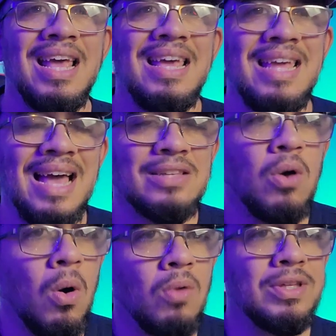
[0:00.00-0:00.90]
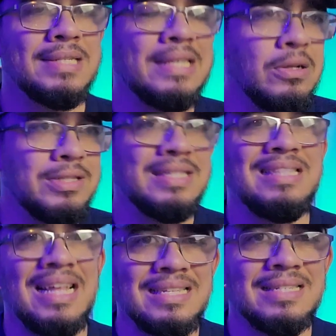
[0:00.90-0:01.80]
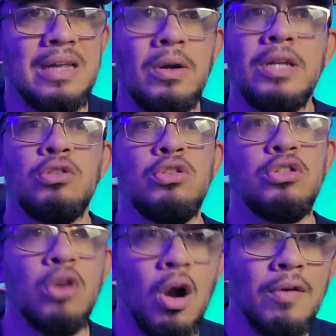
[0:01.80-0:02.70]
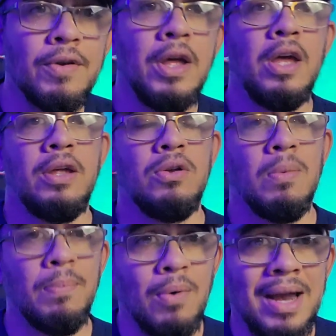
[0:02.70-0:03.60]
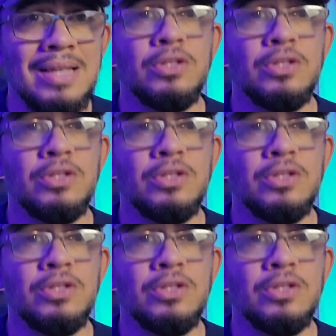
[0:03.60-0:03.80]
He has all the skills necessary to starve your brain.